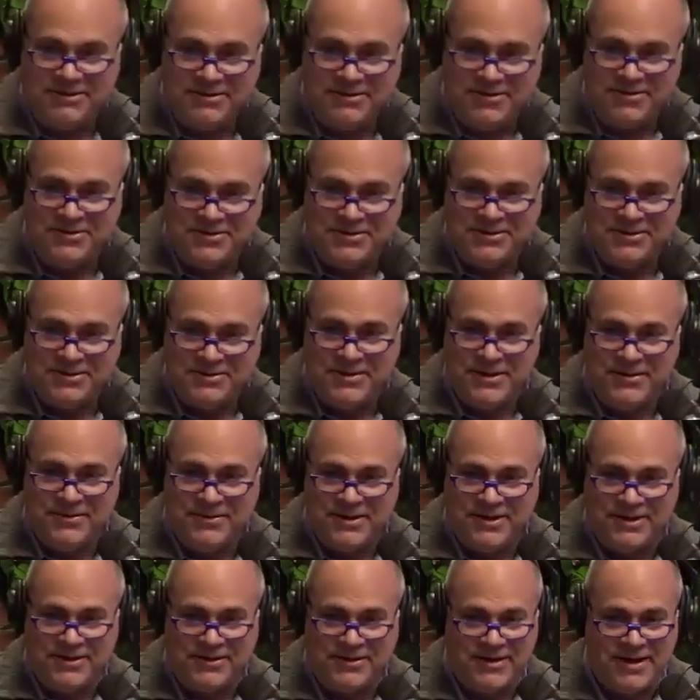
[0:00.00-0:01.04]
You know, you used to be
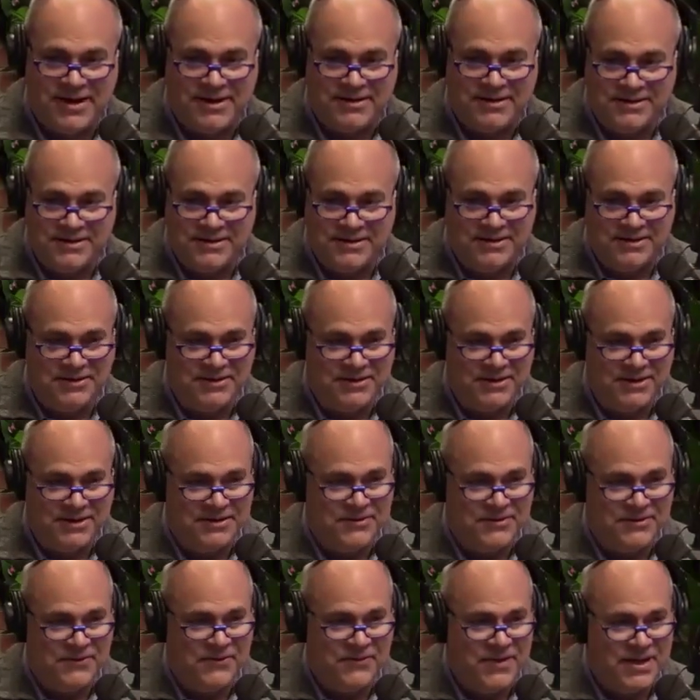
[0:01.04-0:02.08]
one of the crowd, and you you
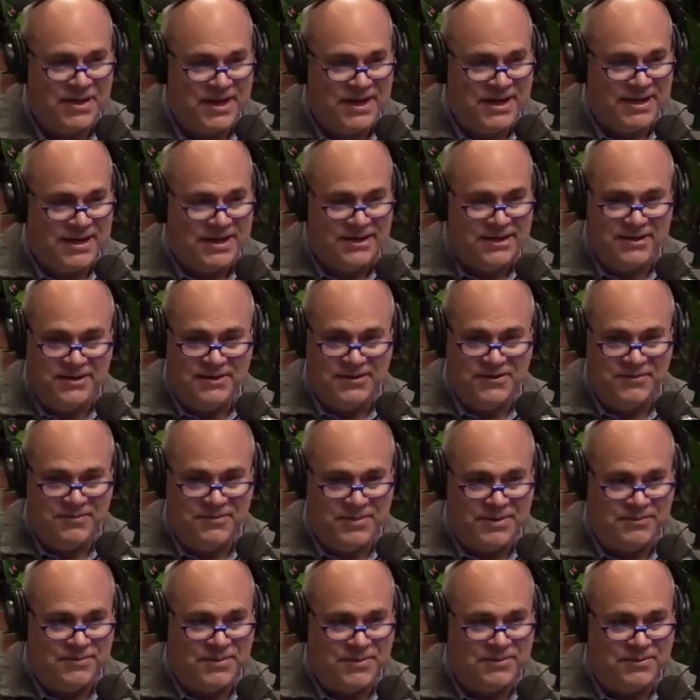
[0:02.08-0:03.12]
know,
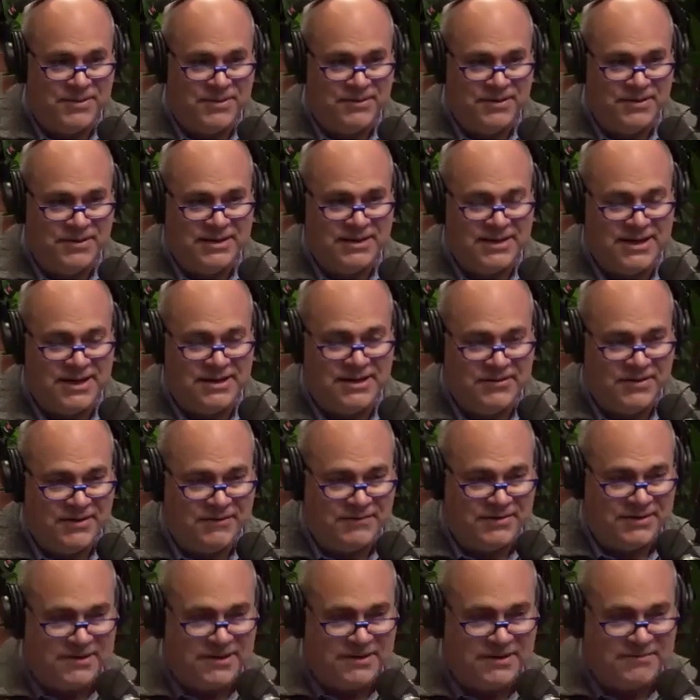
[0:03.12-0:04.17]
you've been promoted and now you
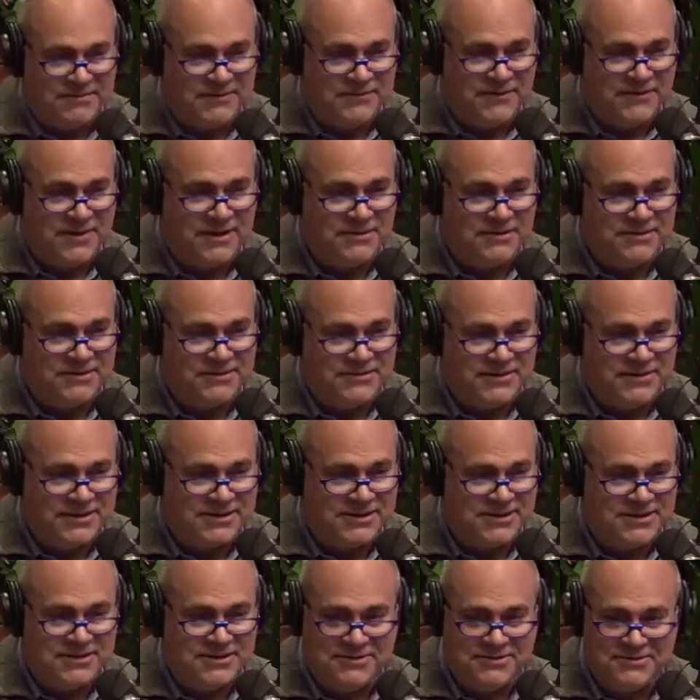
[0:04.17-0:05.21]
have to tell them to follow the
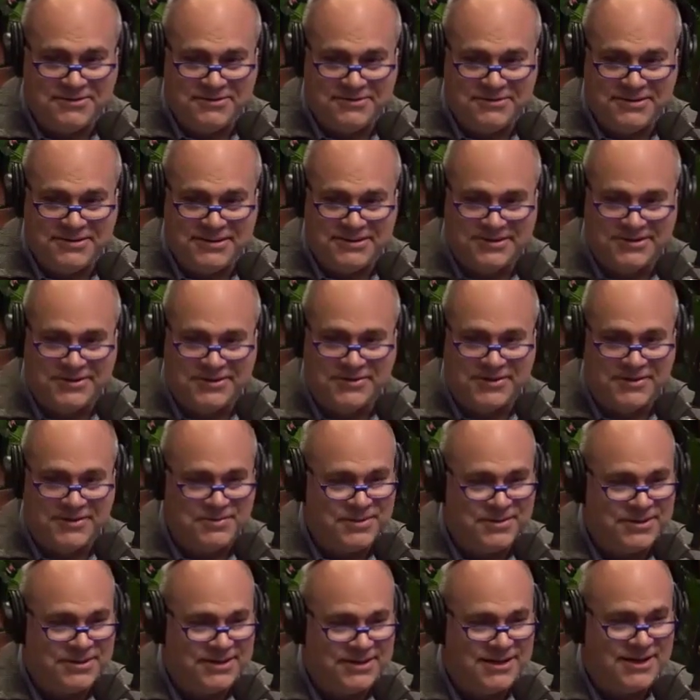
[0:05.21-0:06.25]
dress code and show
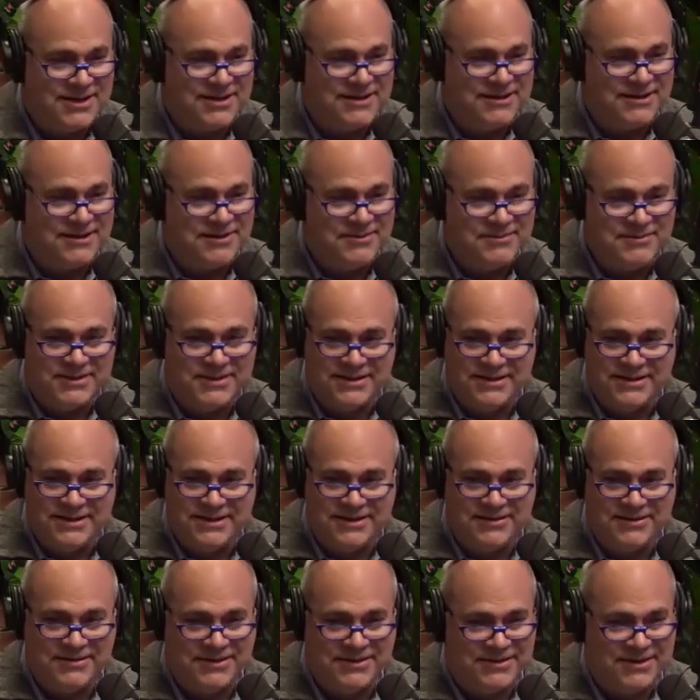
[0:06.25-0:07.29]
up on time and
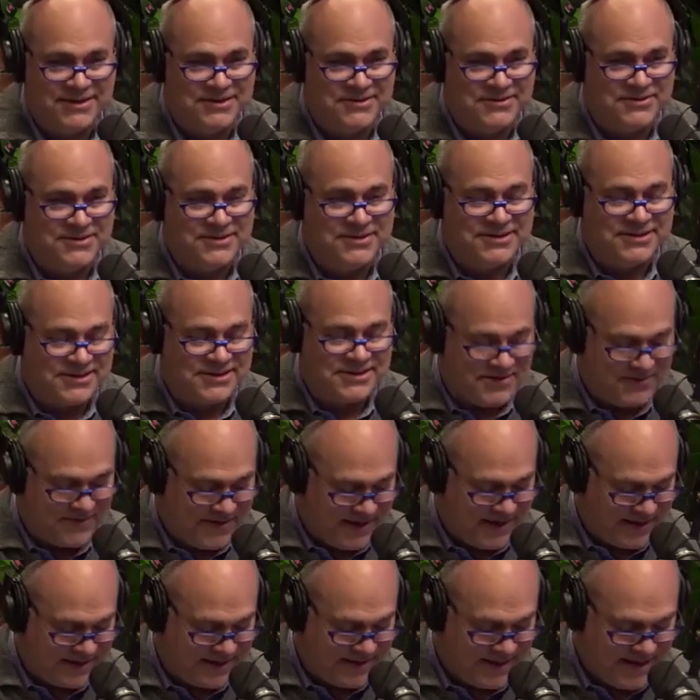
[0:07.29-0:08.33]
you know you're not doing this
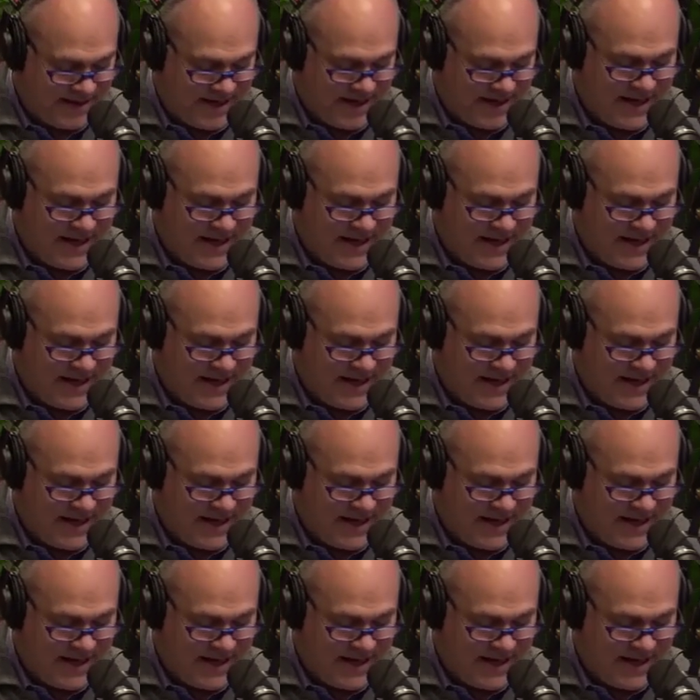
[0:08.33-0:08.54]
correct